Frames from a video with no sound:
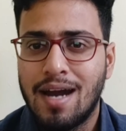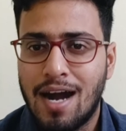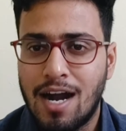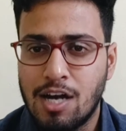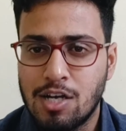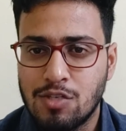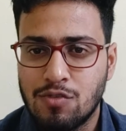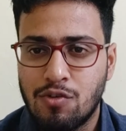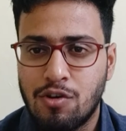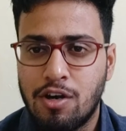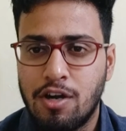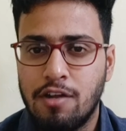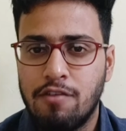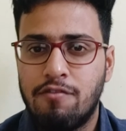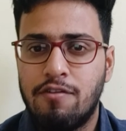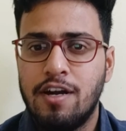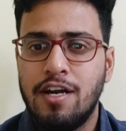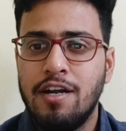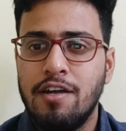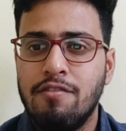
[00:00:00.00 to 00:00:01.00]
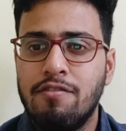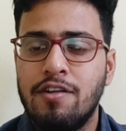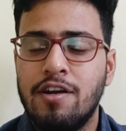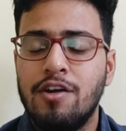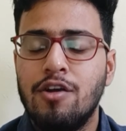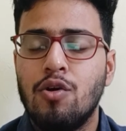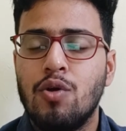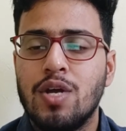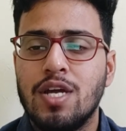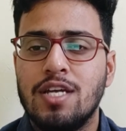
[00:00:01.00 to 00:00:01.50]
cards for
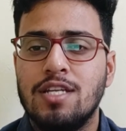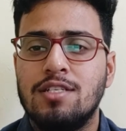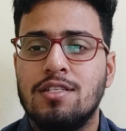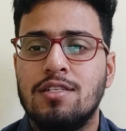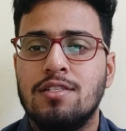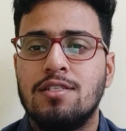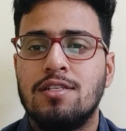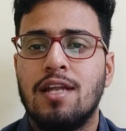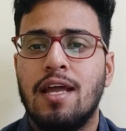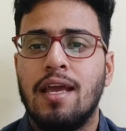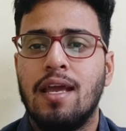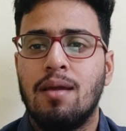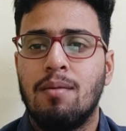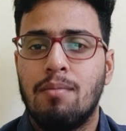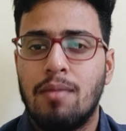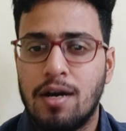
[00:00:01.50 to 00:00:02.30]
different occasions like